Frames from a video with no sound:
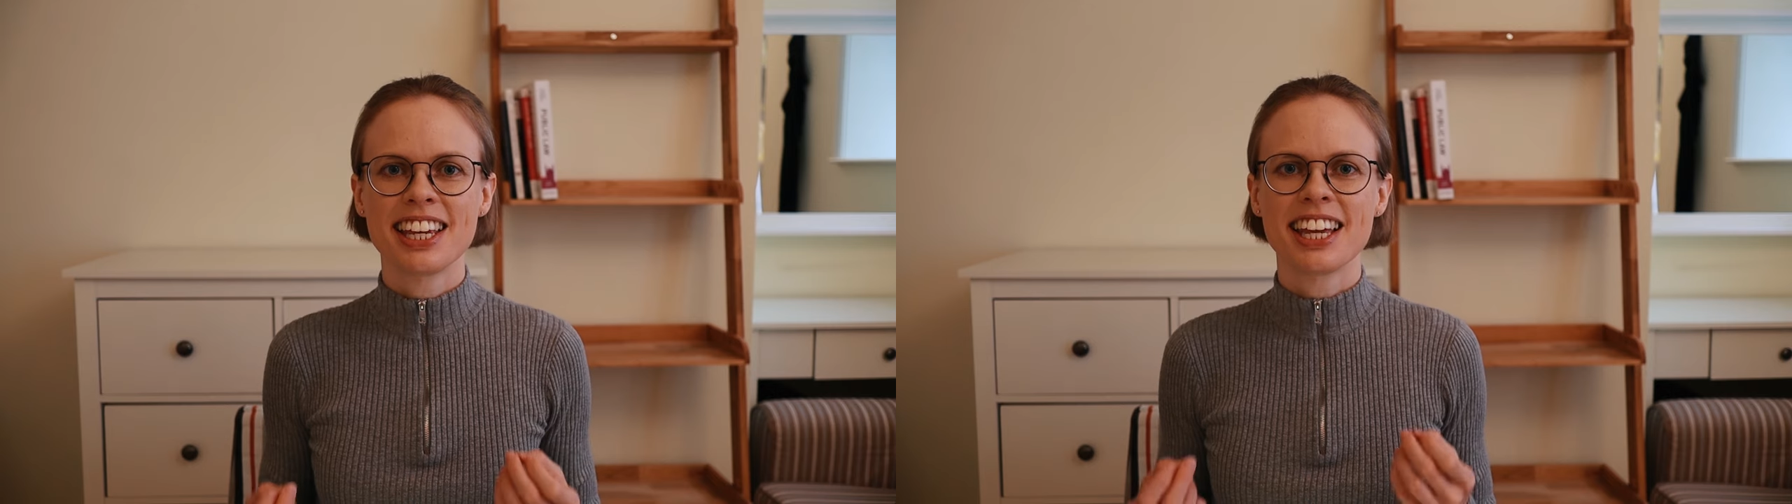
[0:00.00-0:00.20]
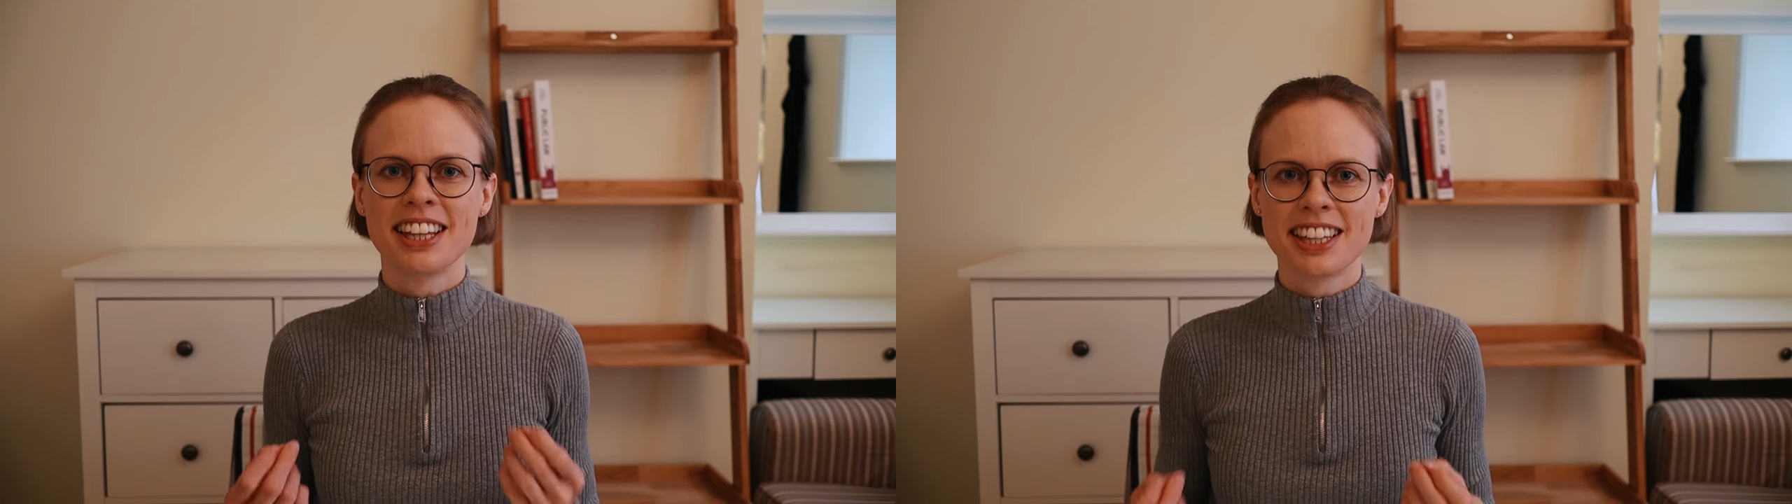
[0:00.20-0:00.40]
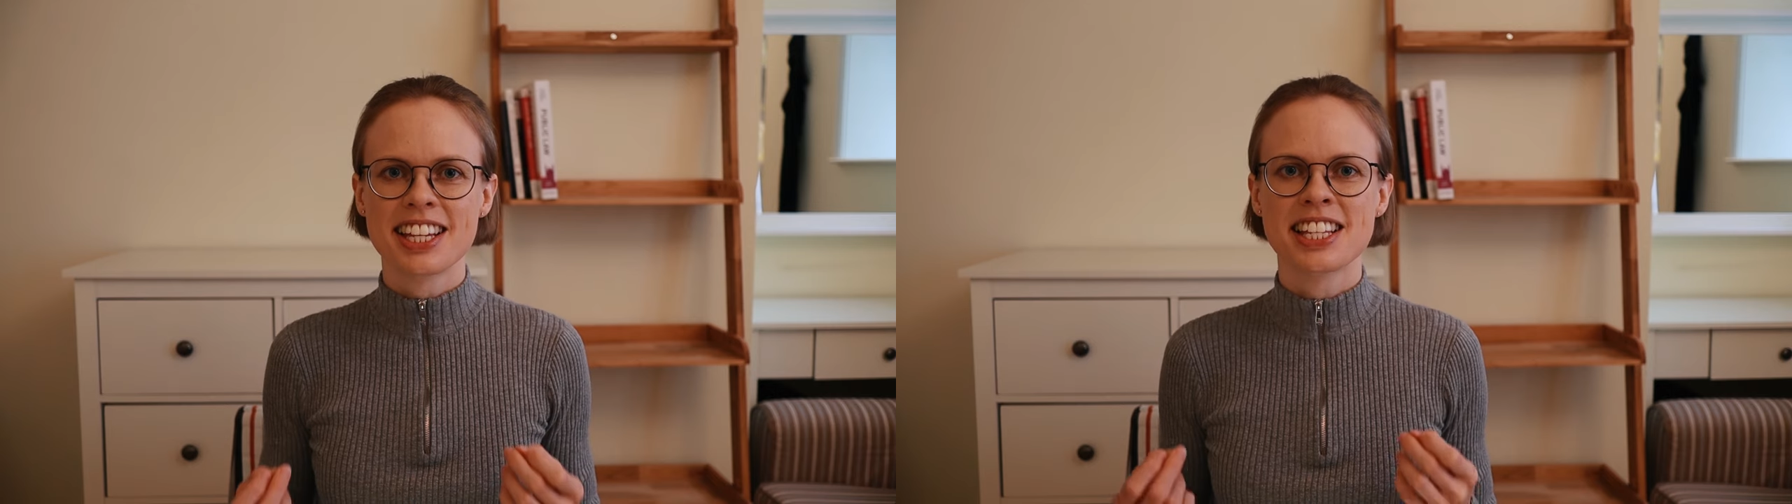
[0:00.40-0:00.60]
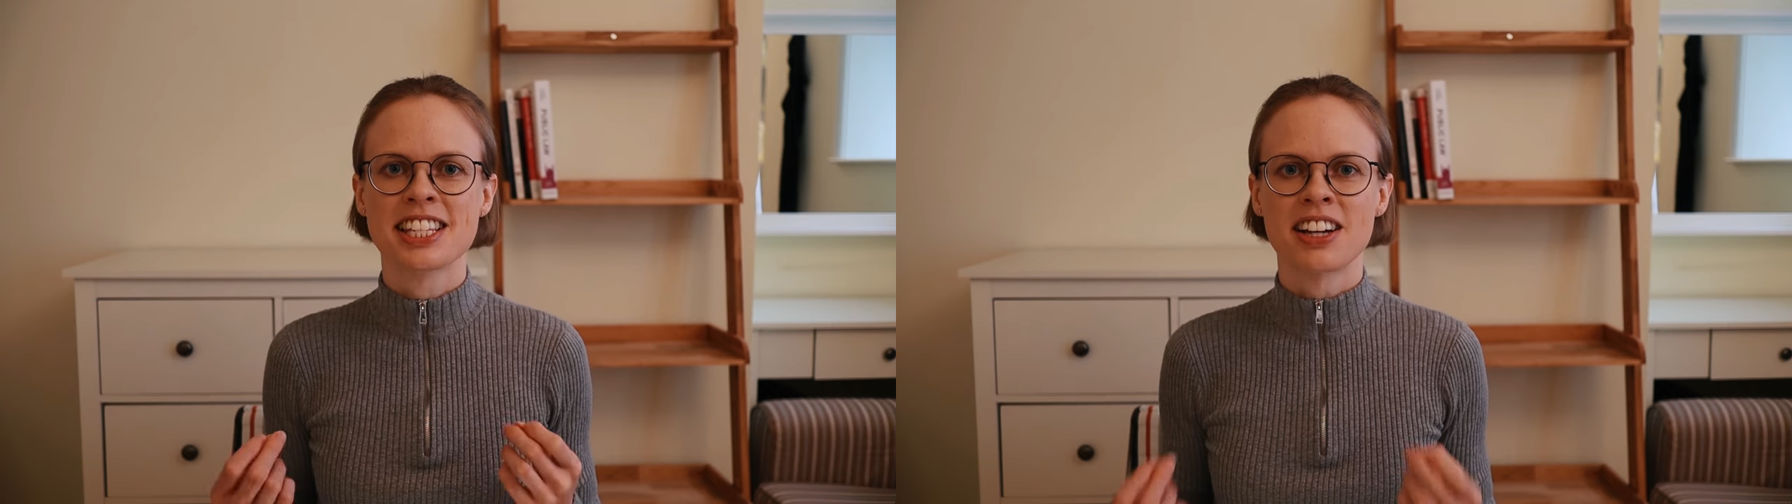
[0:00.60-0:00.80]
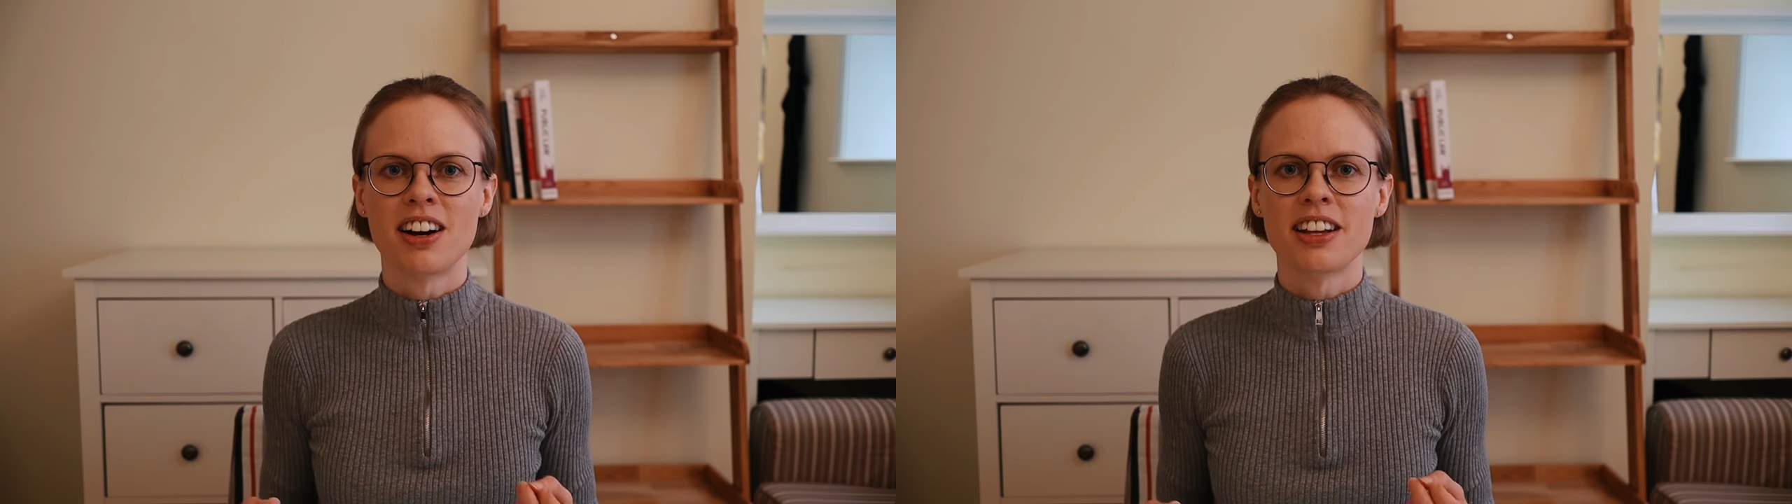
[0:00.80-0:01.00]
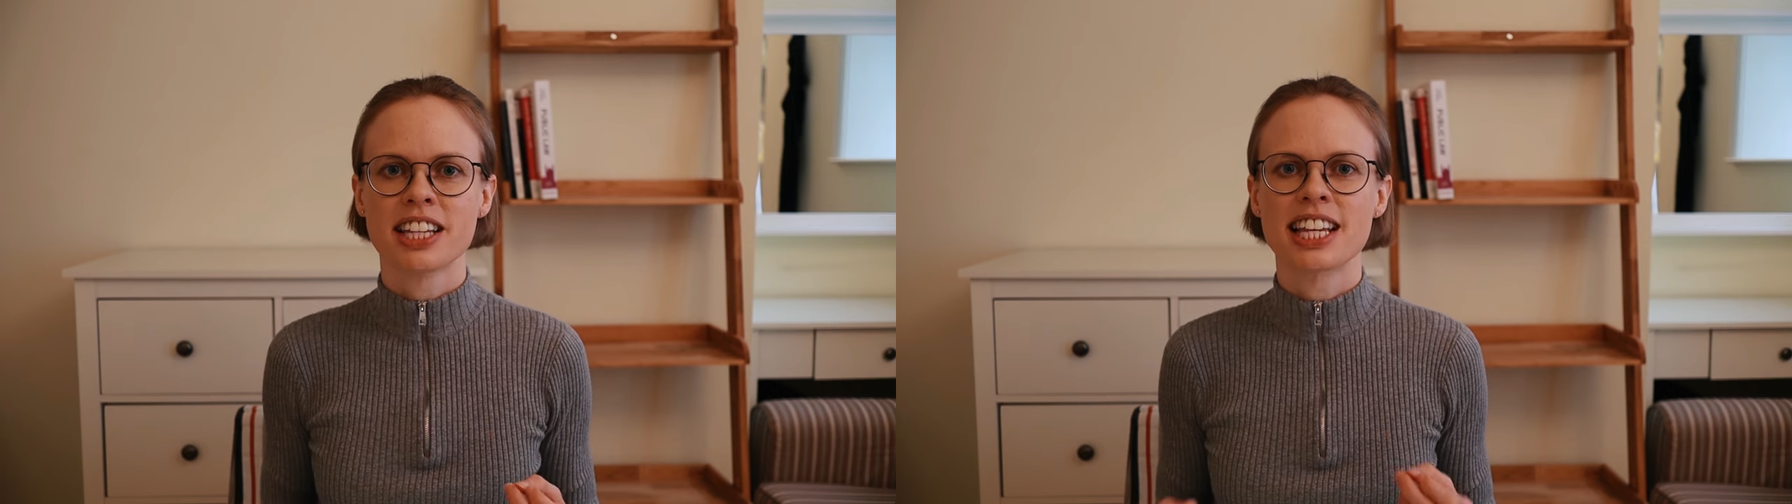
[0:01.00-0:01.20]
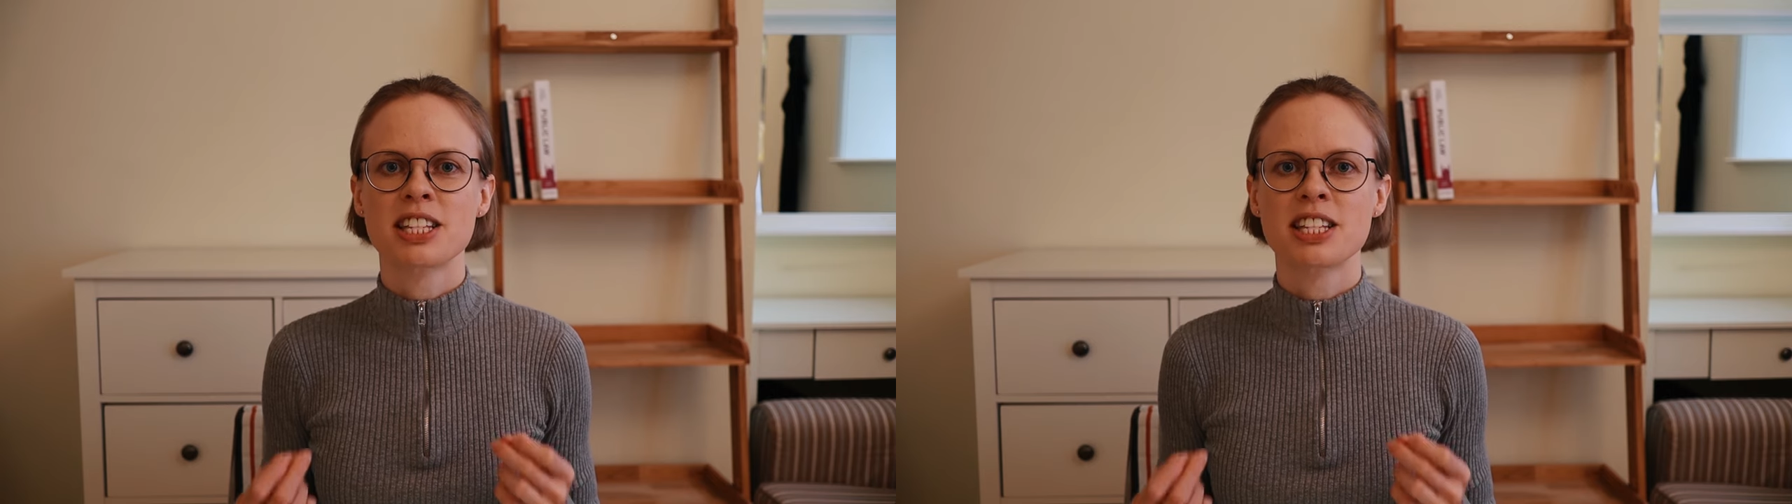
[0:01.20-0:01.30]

in this task,